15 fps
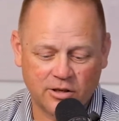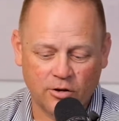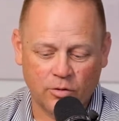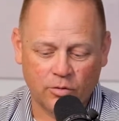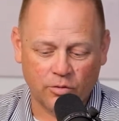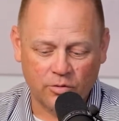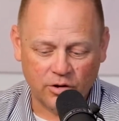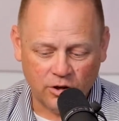you
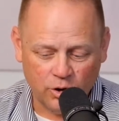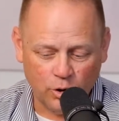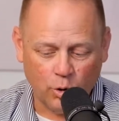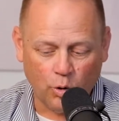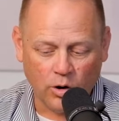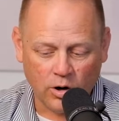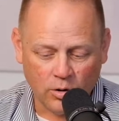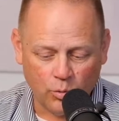know,
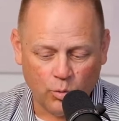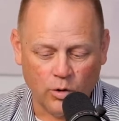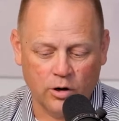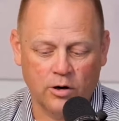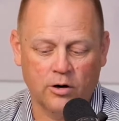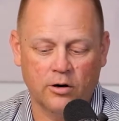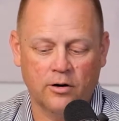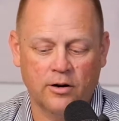your
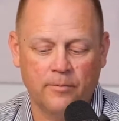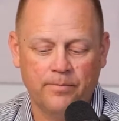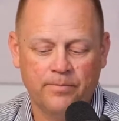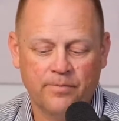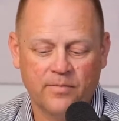word